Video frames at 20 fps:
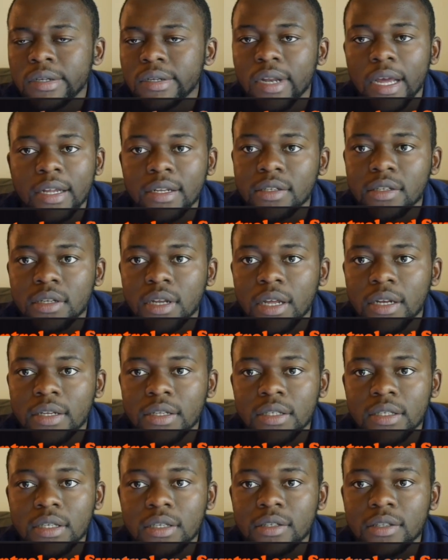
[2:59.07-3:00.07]

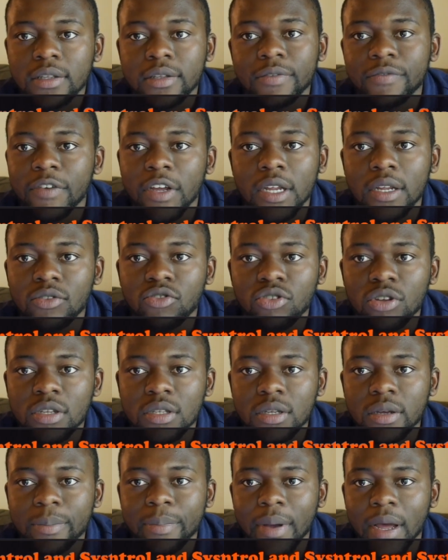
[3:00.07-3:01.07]
1996, that's a very
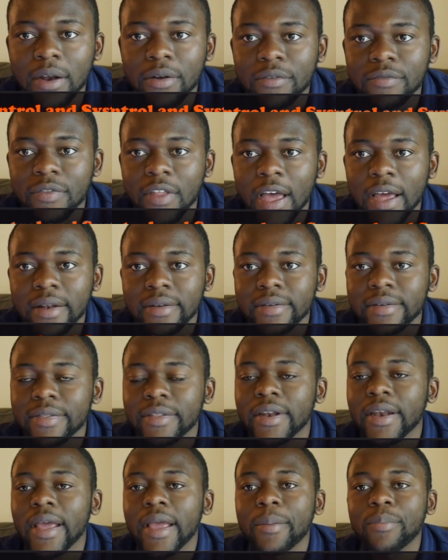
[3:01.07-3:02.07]
interesting part of that in
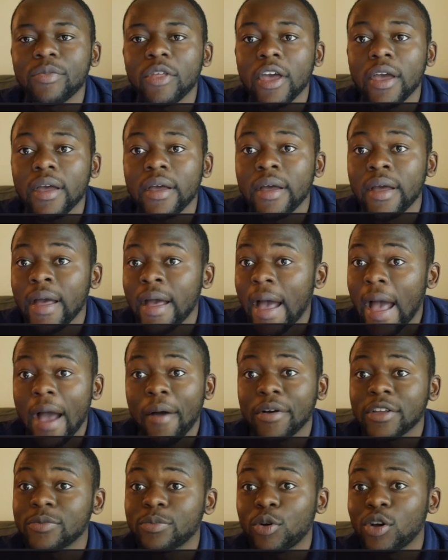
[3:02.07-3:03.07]
the name there. I
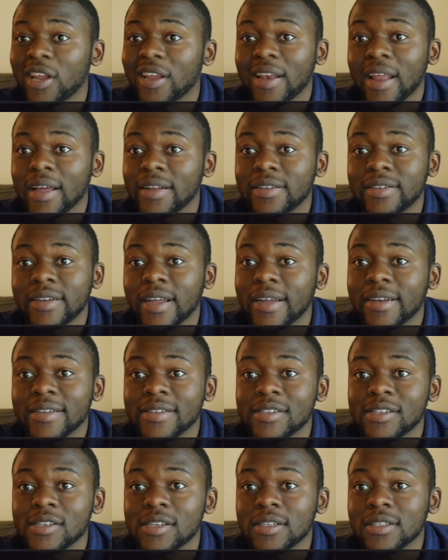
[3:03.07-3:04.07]
was born in
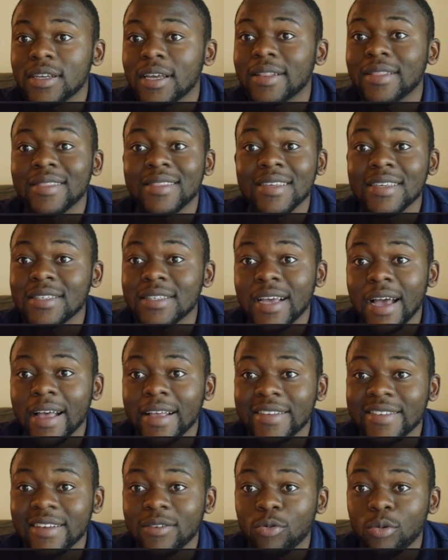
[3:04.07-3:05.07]
1996 and these
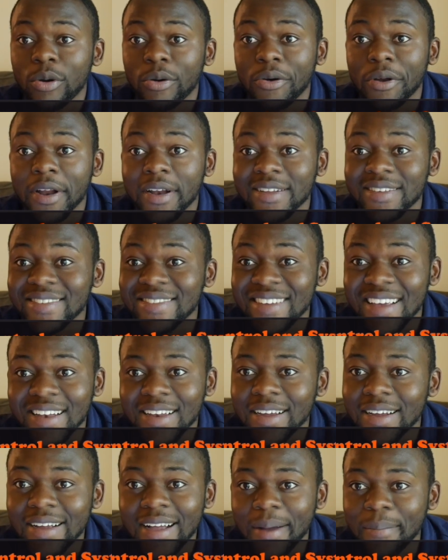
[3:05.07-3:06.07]
guys were already
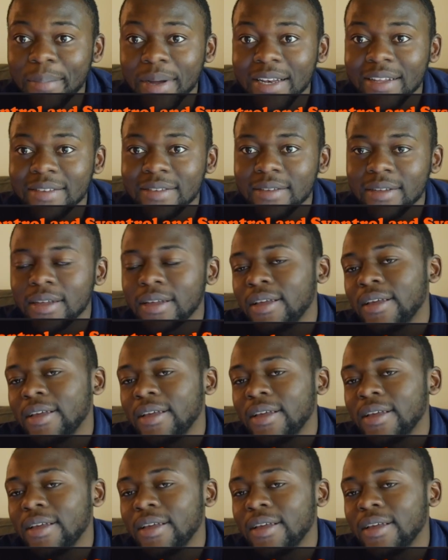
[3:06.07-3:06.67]
starting companies.